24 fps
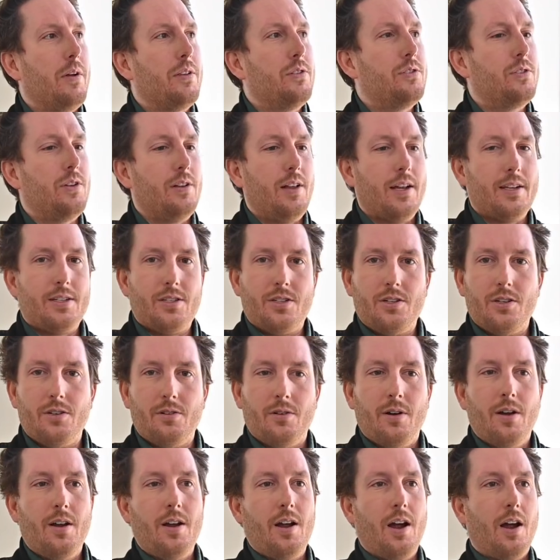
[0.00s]
ones. So let's do
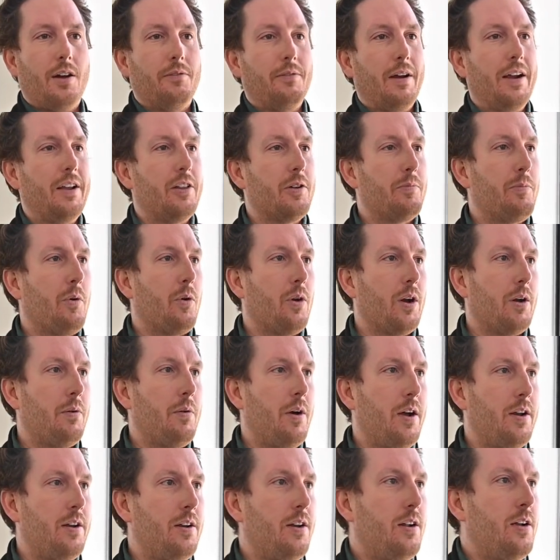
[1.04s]
a regular boring
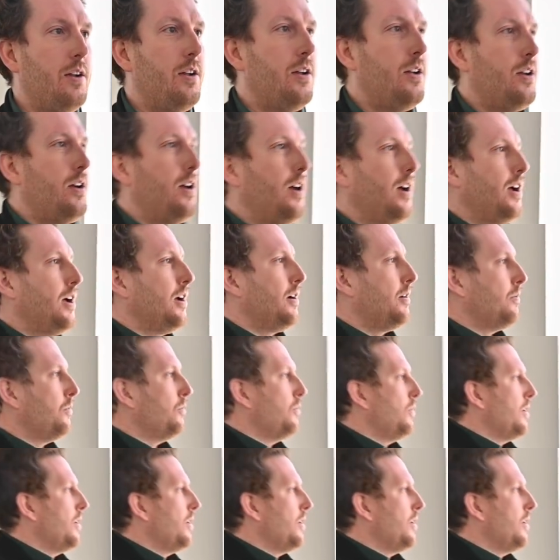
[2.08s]
one um,